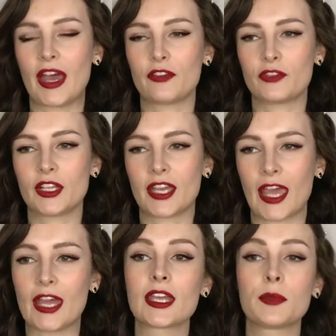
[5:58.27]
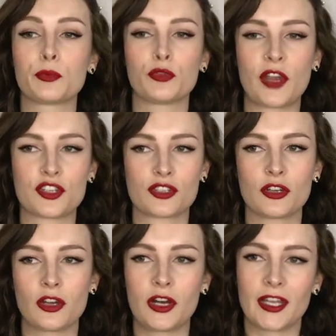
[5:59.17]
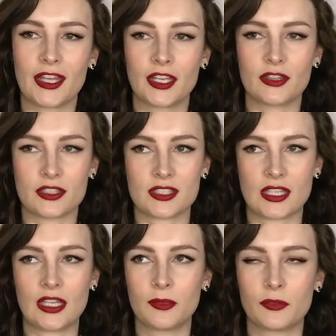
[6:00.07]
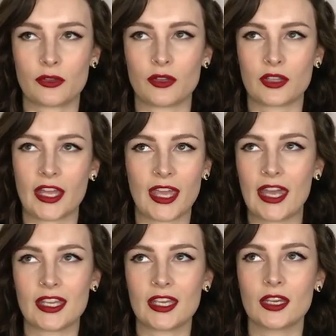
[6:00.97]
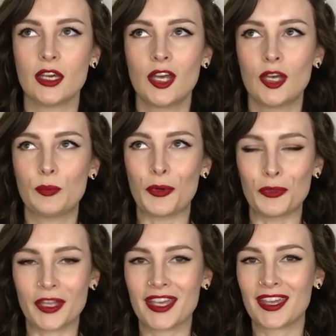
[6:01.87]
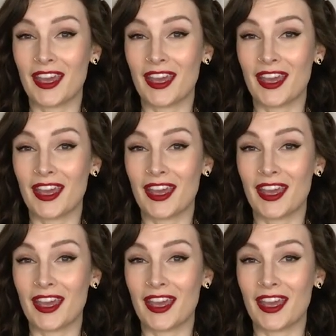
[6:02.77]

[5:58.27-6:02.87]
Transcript: i feel like any pressure on any of the seams or like any pulling